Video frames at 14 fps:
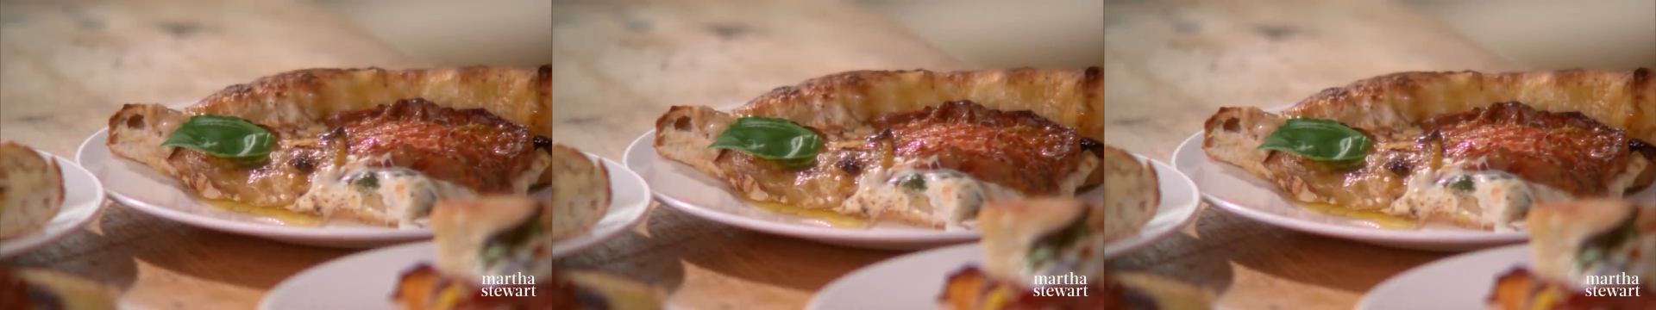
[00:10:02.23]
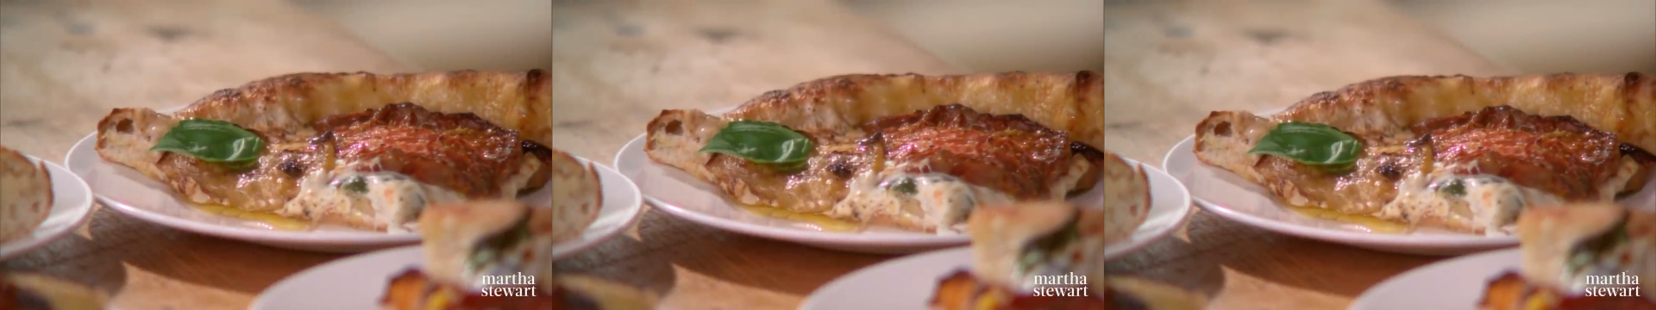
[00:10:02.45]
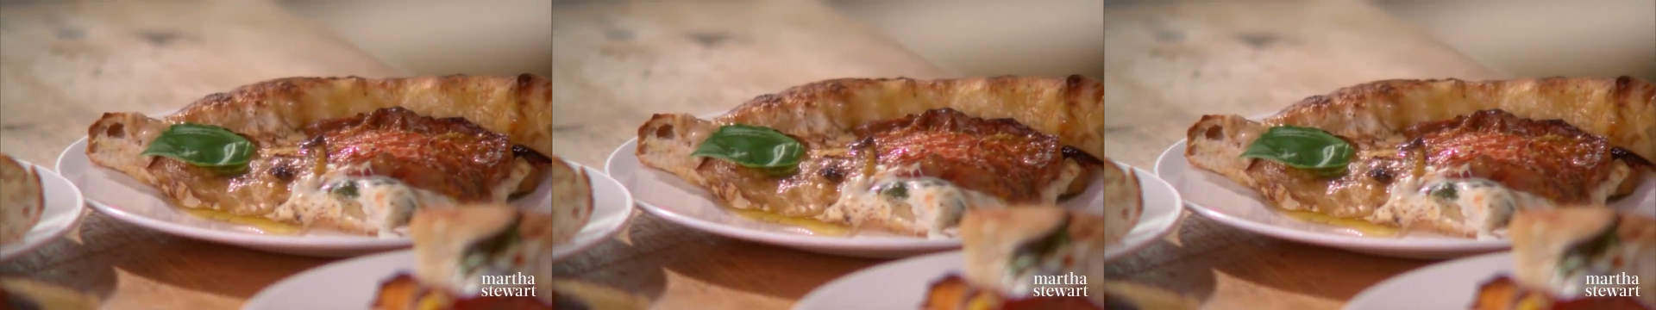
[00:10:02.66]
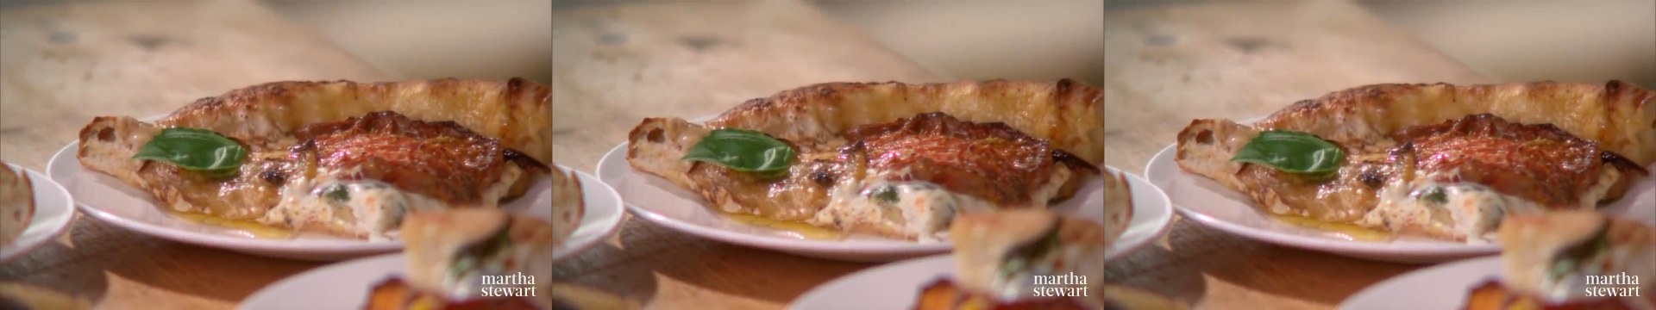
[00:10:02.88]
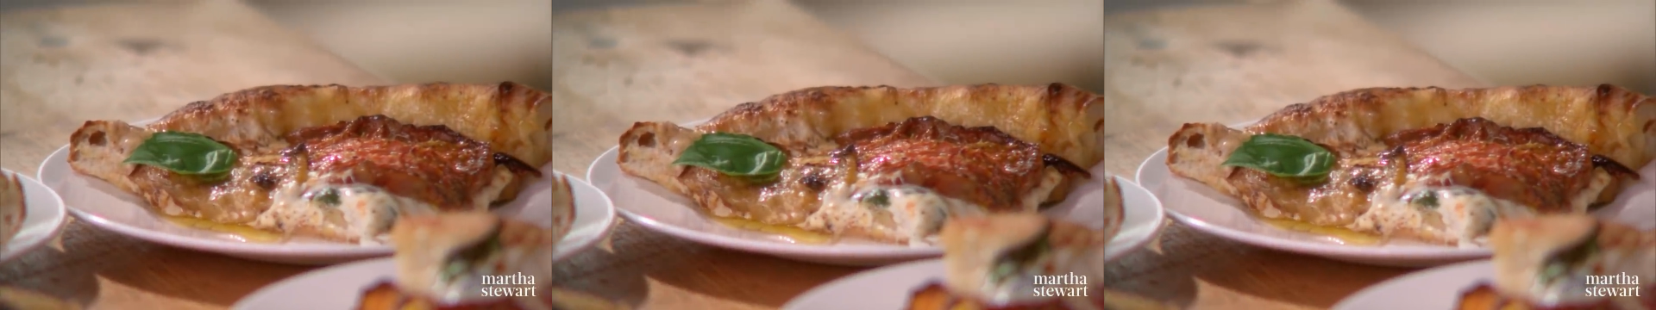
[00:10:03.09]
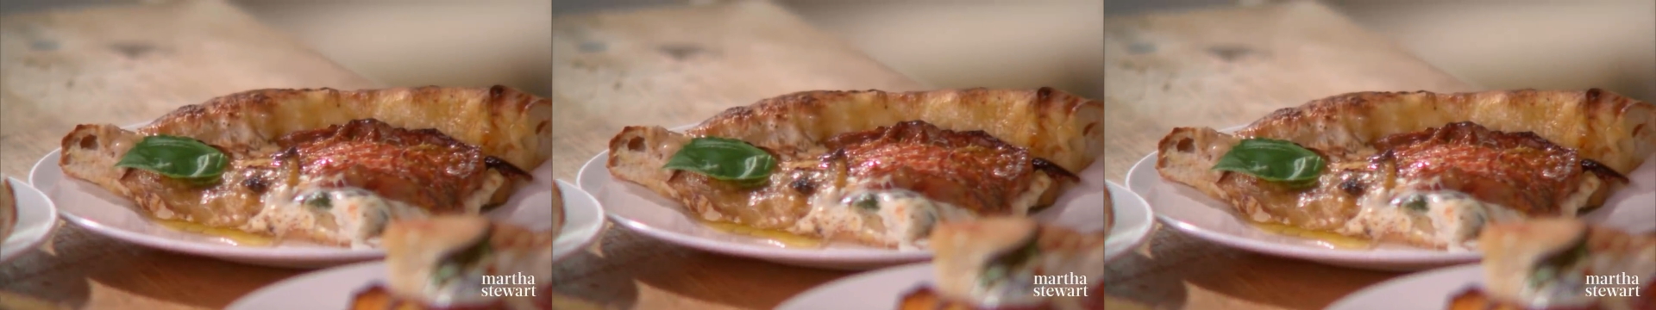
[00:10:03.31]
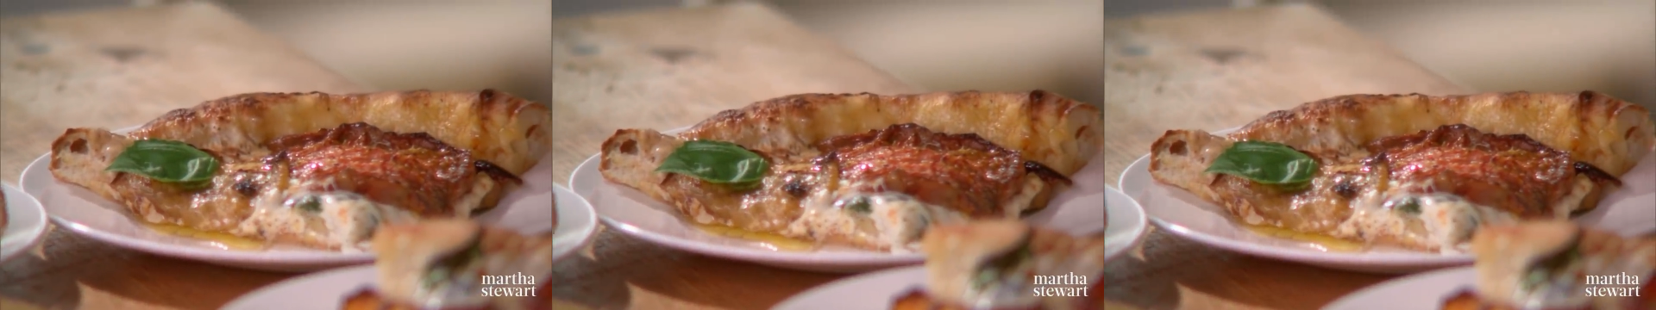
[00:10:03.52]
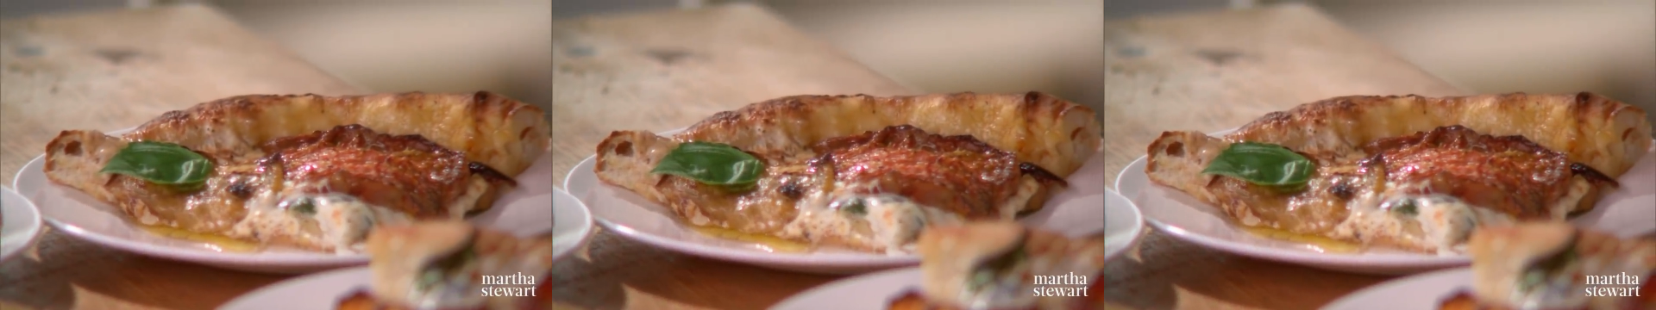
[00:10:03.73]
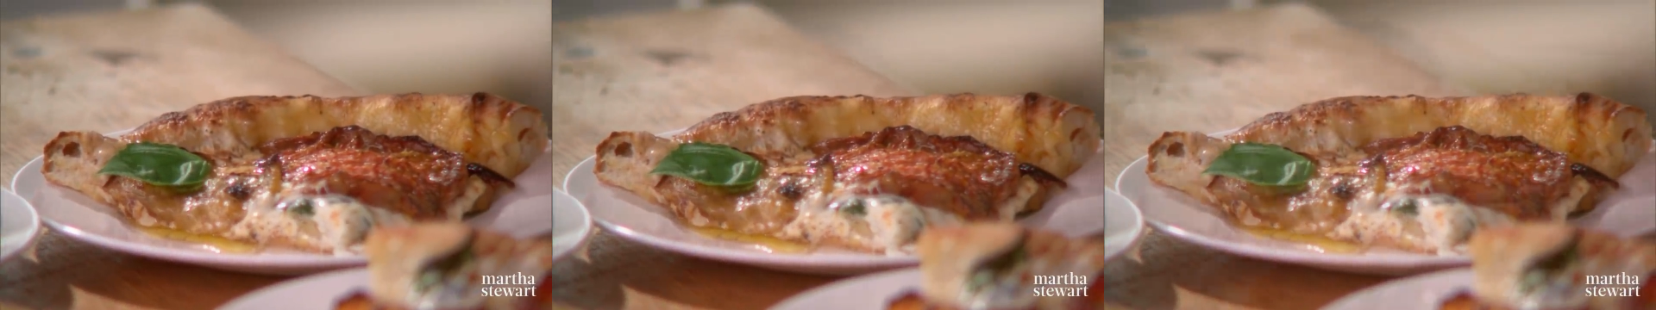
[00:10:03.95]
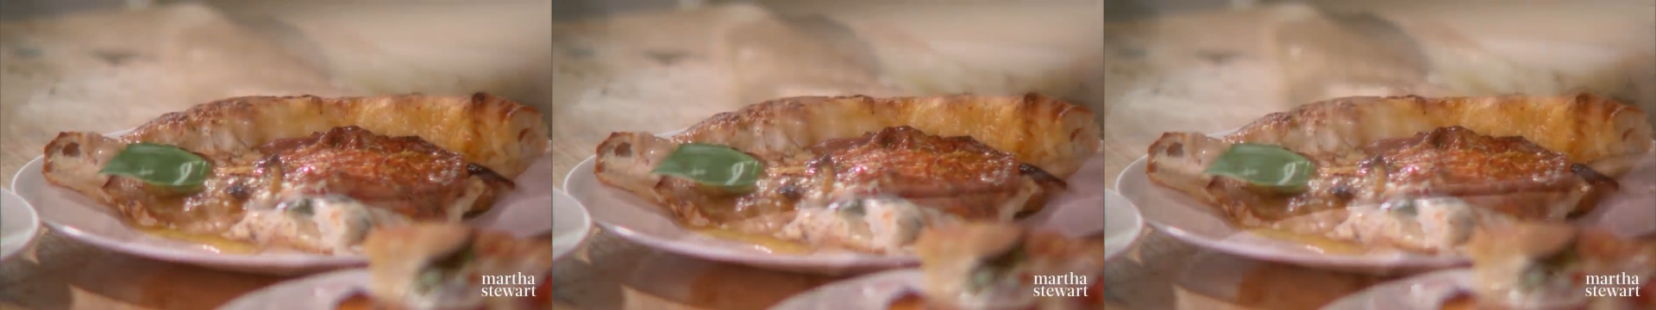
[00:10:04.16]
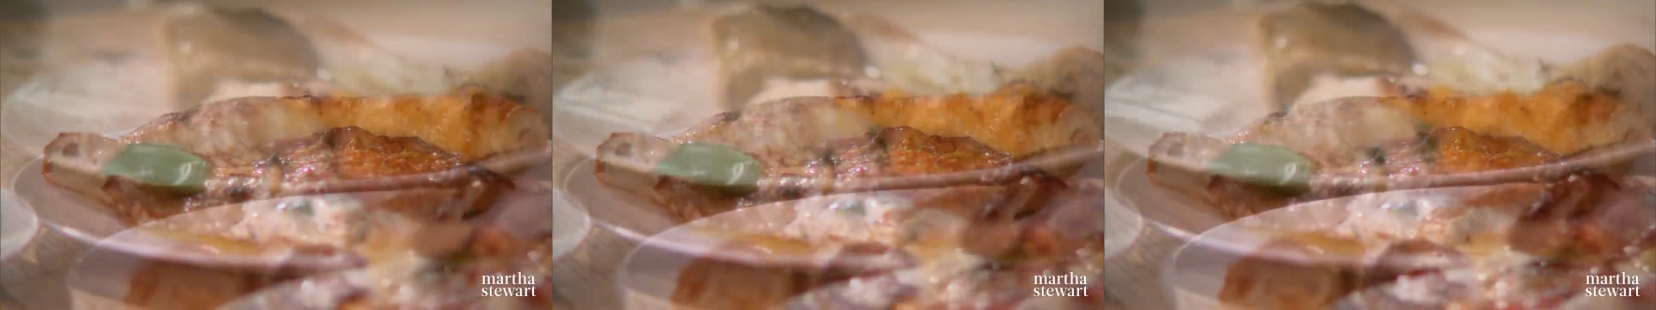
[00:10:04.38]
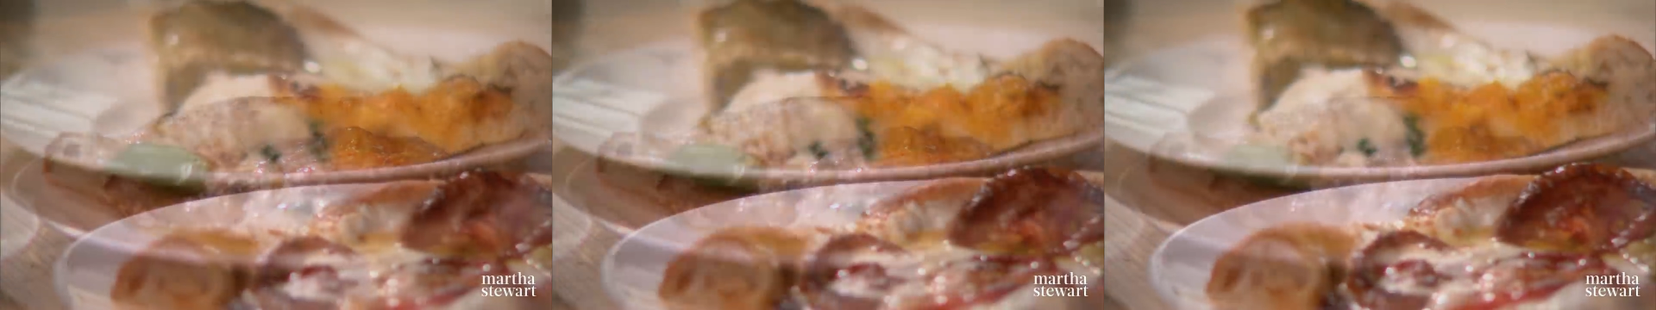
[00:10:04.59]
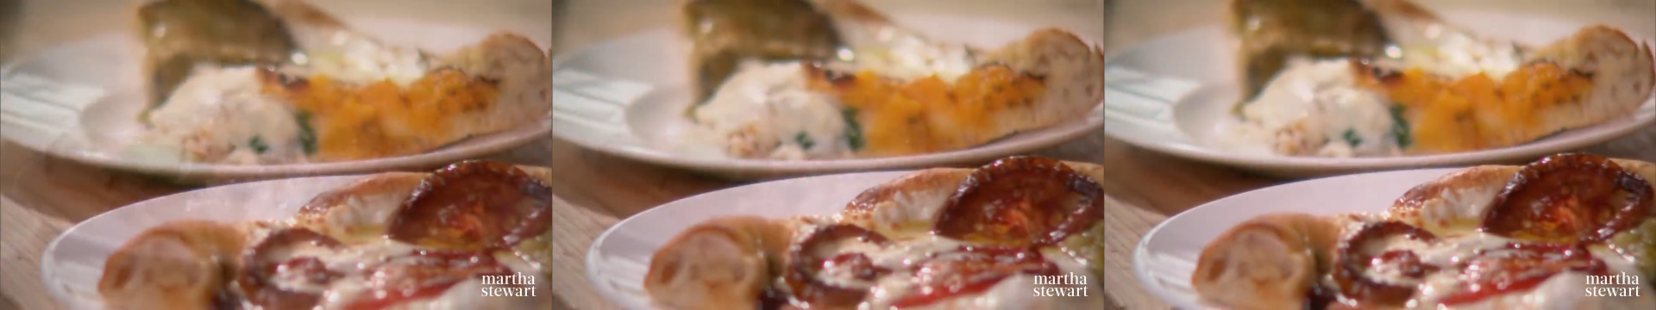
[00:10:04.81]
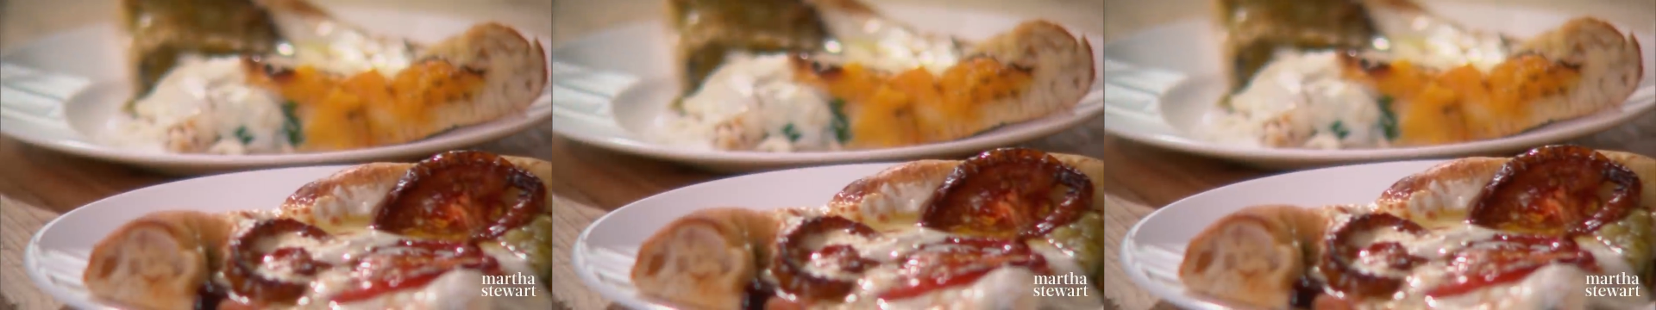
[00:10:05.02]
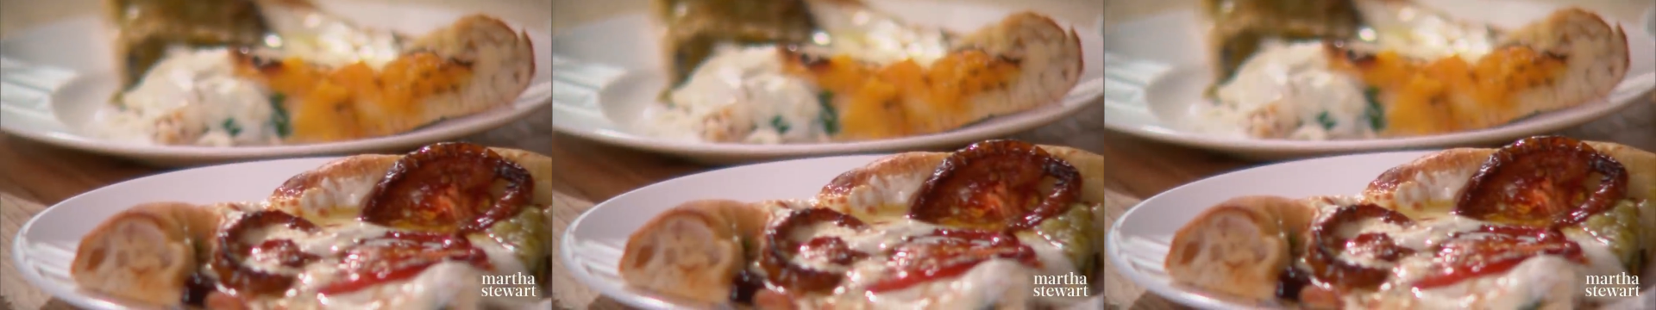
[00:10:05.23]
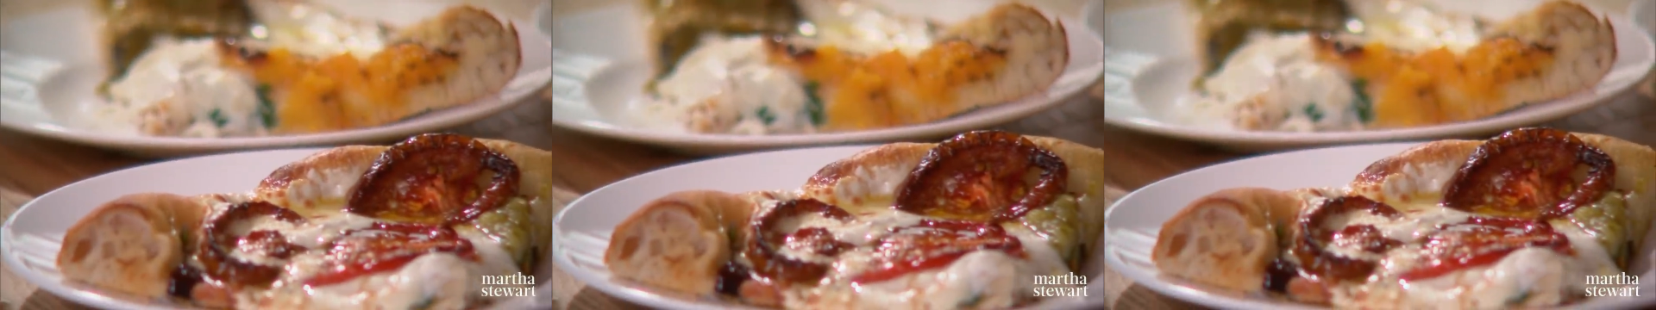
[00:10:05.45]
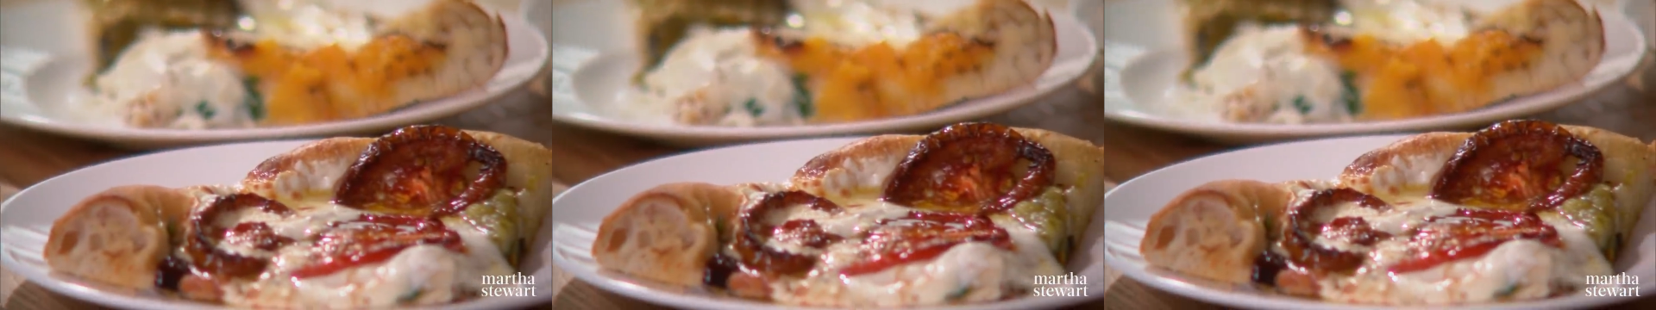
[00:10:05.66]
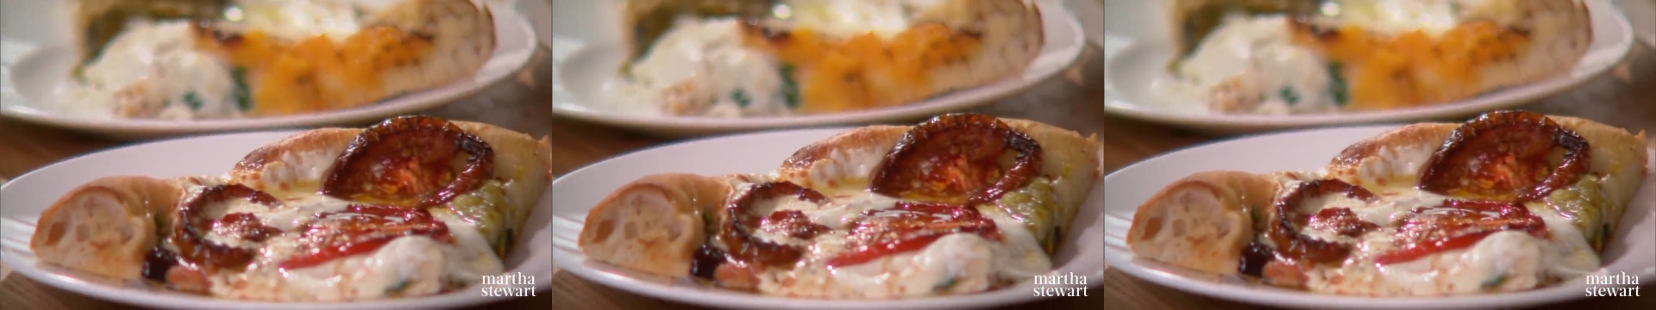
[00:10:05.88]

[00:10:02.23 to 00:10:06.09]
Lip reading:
(no speaker visible)